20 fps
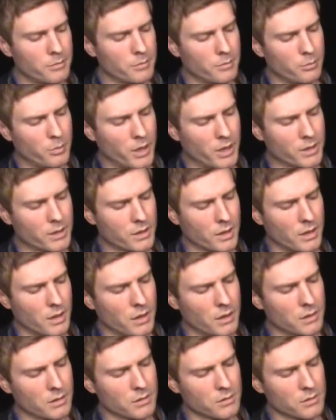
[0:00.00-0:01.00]
But
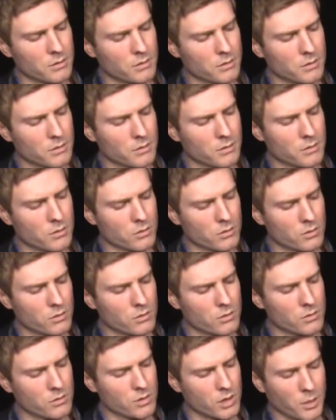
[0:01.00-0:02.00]

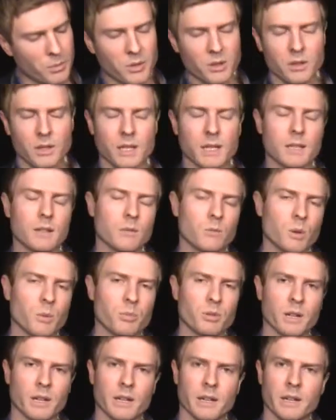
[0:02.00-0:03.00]
typically we
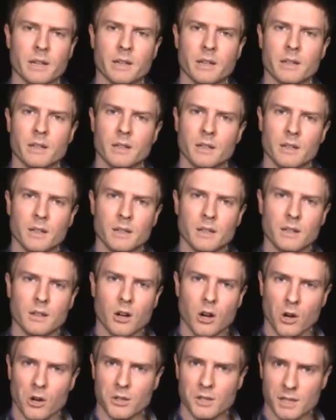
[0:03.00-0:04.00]
play
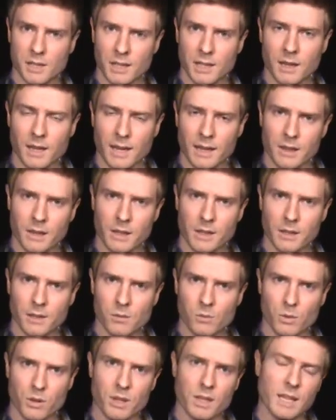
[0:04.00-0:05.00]
our C like
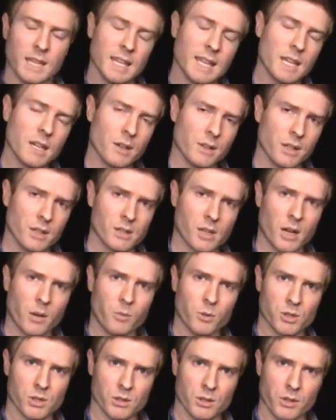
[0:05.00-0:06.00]
this with the E on the
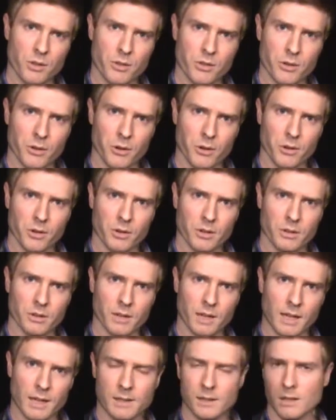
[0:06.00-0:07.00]
top, which is the
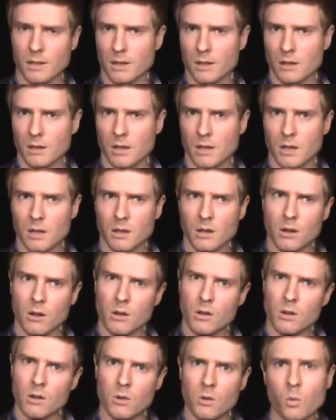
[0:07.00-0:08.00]
3rd, as in
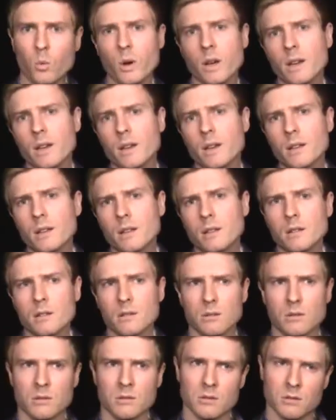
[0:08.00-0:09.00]
oh when
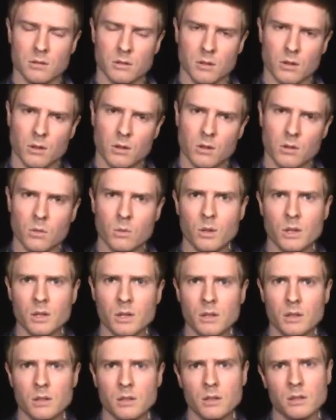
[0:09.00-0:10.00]

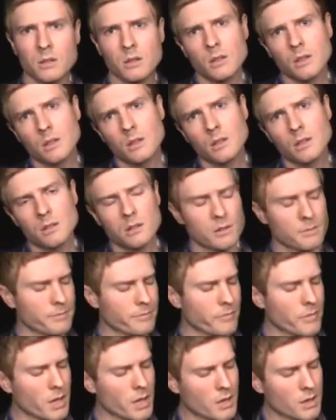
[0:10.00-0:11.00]
the
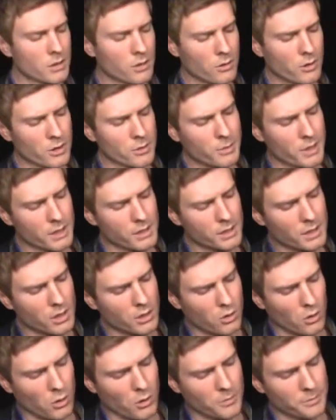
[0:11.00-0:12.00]
saints. So there's my C
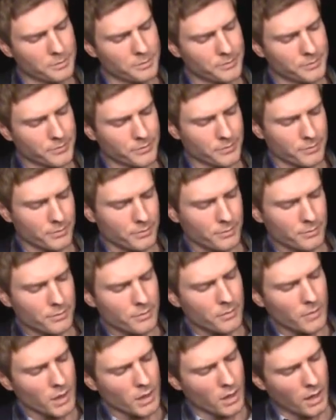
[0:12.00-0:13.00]

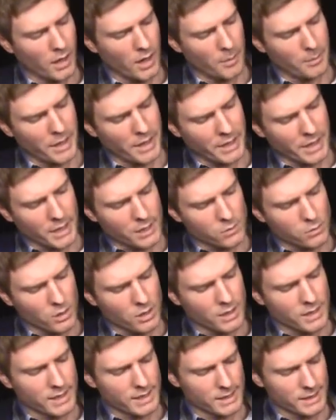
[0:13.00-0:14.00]
chord. My next
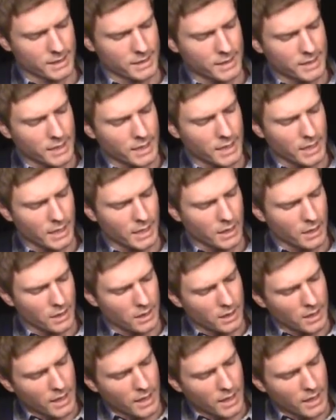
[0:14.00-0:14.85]
one is D,